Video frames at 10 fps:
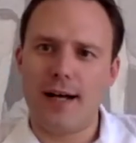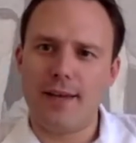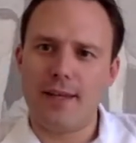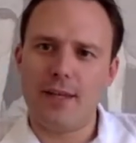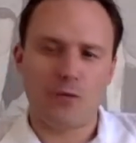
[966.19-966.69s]

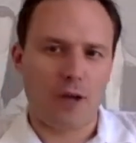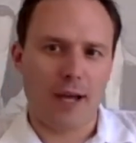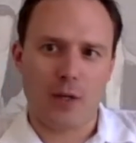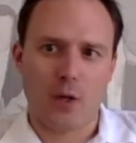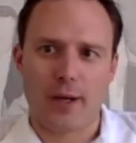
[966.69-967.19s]
the
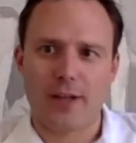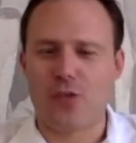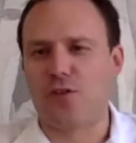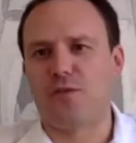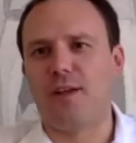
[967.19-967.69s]
iconic
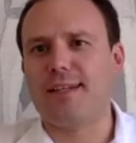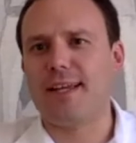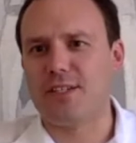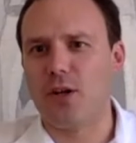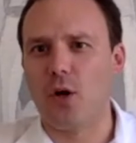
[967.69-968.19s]
Sossusvlei
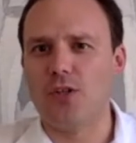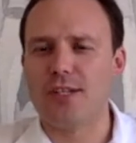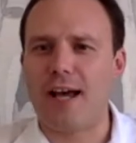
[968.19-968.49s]
Desert Lodge